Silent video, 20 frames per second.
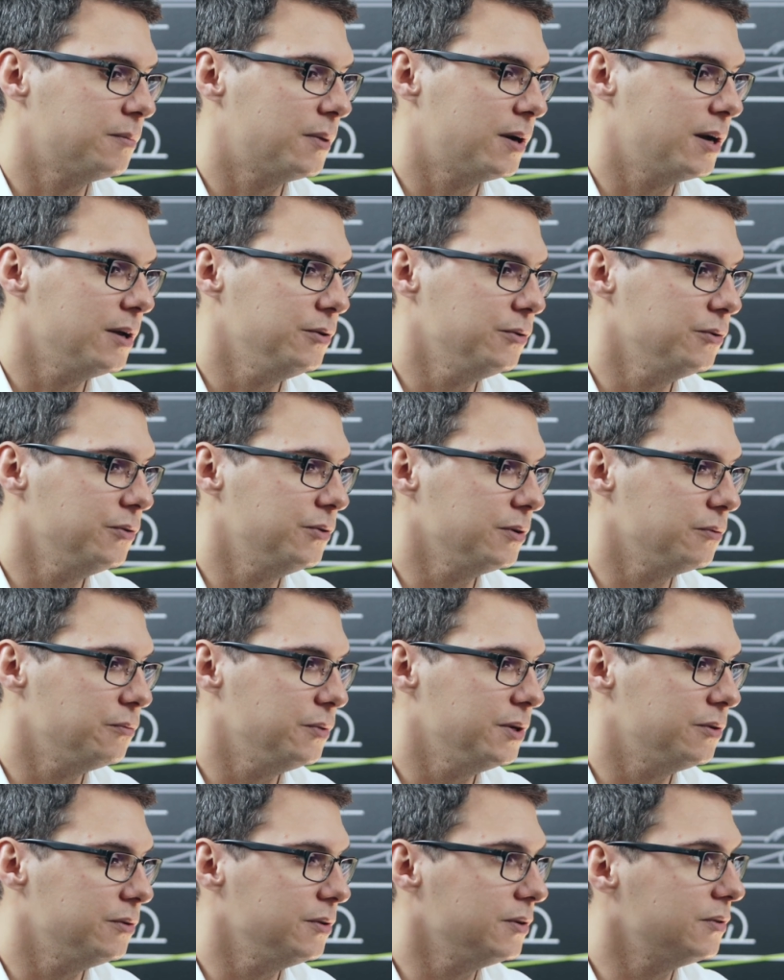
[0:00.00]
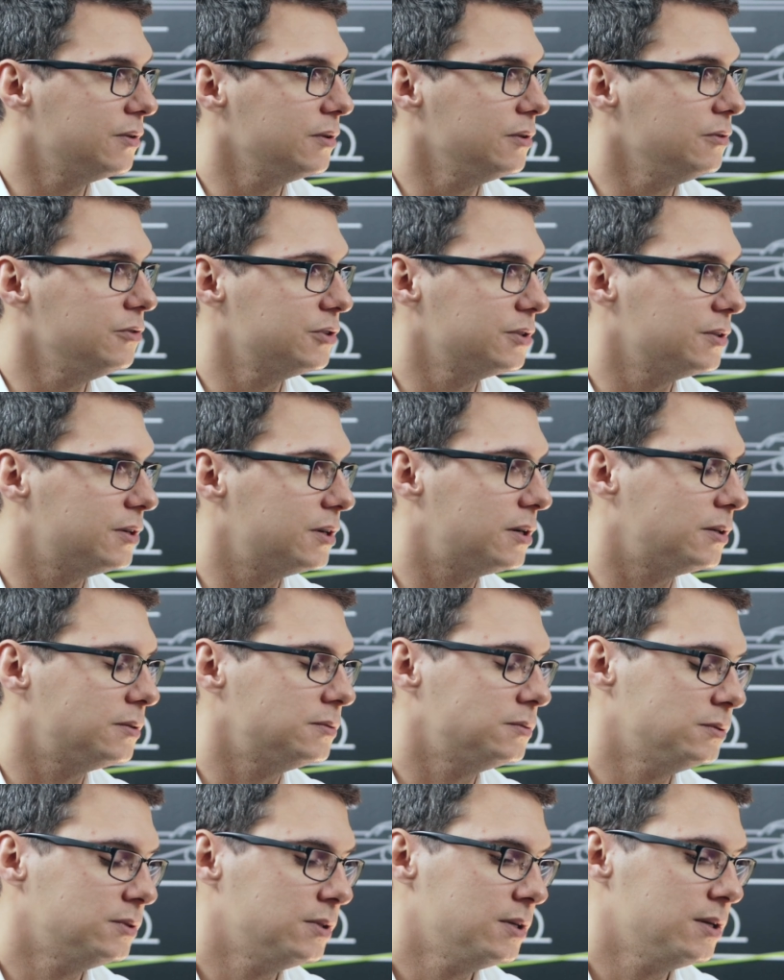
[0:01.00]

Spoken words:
by using V2X in general.